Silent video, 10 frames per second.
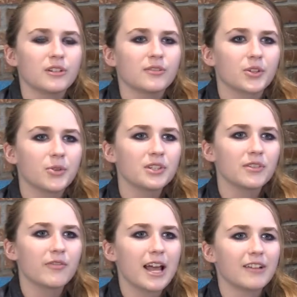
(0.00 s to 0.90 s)
For you, see,
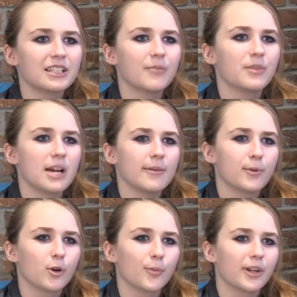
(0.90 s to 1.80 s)
vinyls have become
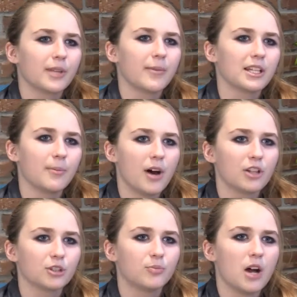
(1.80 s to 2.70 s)
appropriated by the
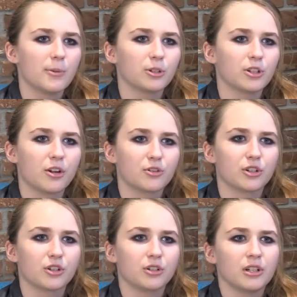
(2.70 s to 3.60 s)
modern popular culture.